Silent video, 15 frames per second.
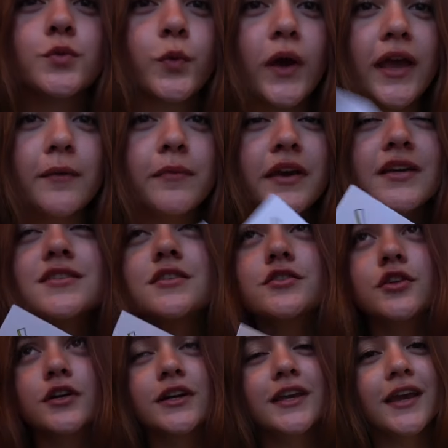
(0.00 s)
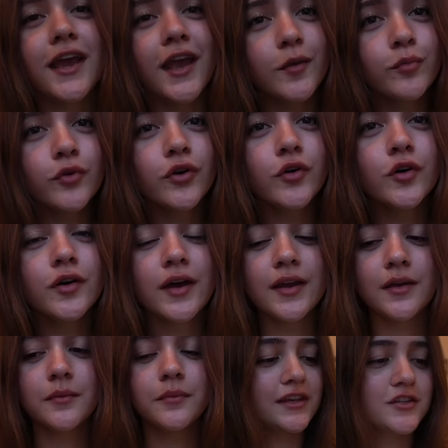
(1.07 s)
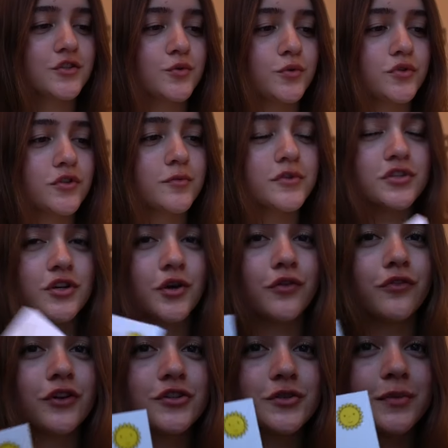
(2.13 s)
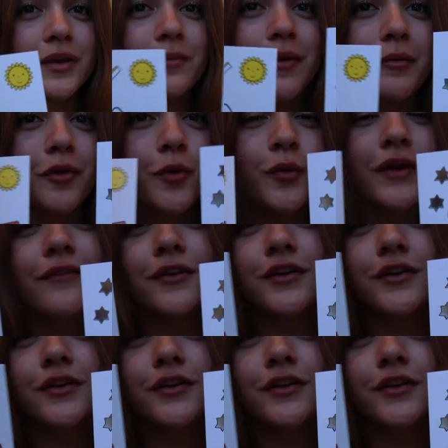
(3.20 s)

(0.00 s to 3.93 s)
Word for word: wait because it's already April and I'm like school's almost over. So I'm like, maybe I'll wait